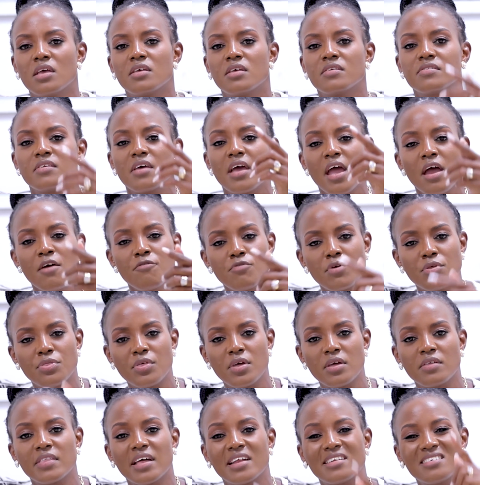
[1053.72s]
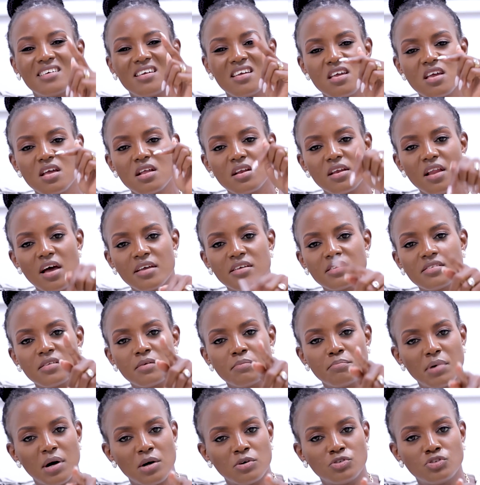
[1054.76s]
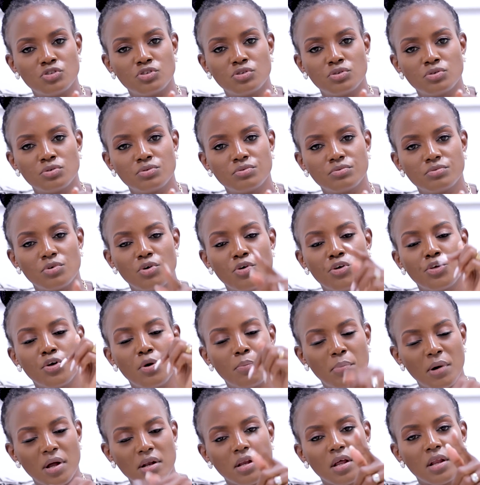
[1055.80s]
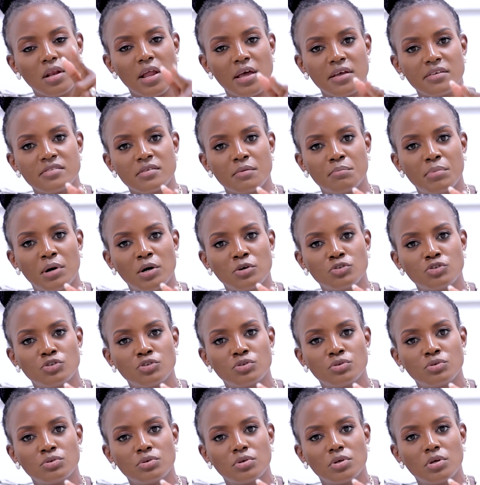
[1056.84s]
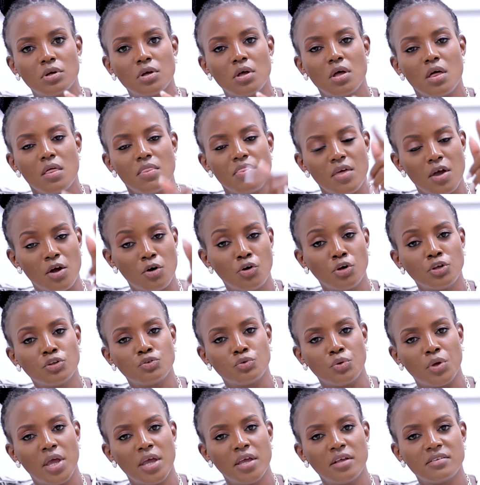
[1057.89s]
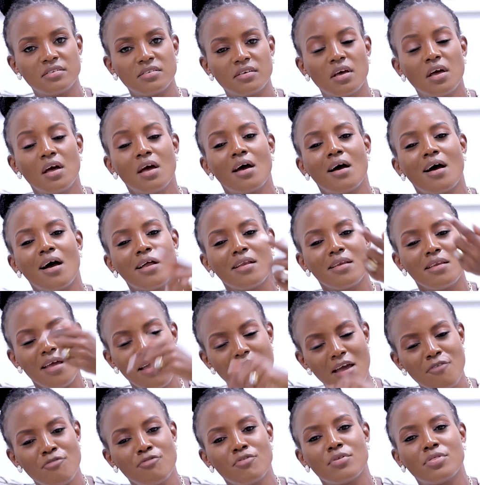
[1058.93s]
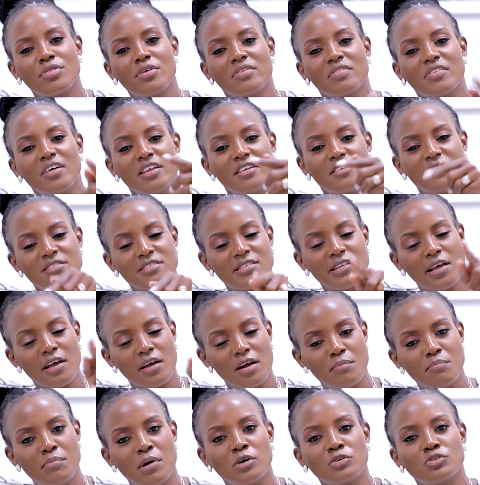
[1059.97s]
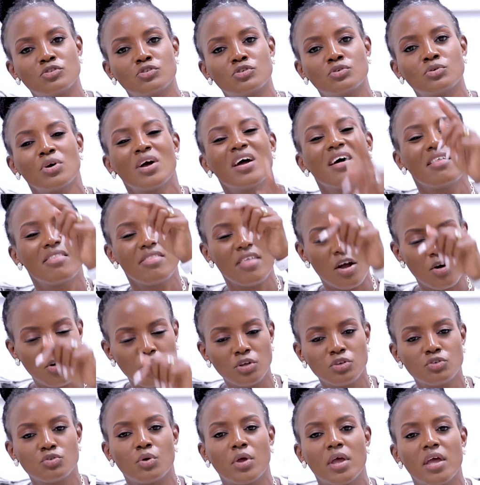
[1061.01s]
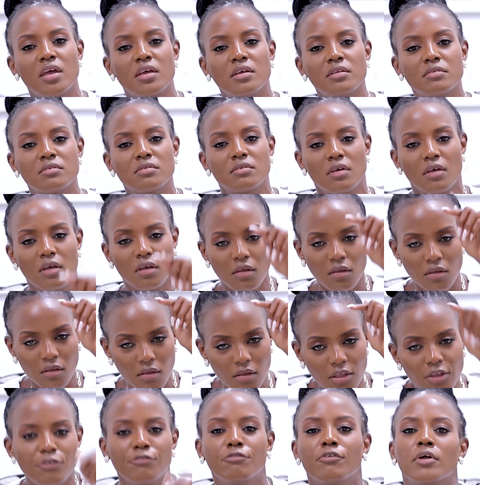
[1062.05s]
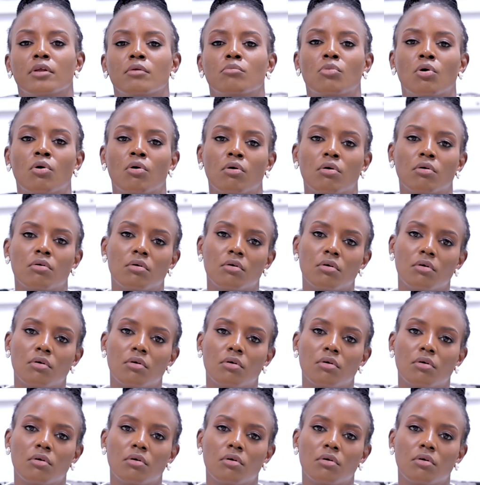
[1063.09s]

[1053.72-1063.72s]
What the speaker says: Is everything that he likes about you or your partner likes about you, they are going to hate. And everything they dislike about you, they are going to hate even more.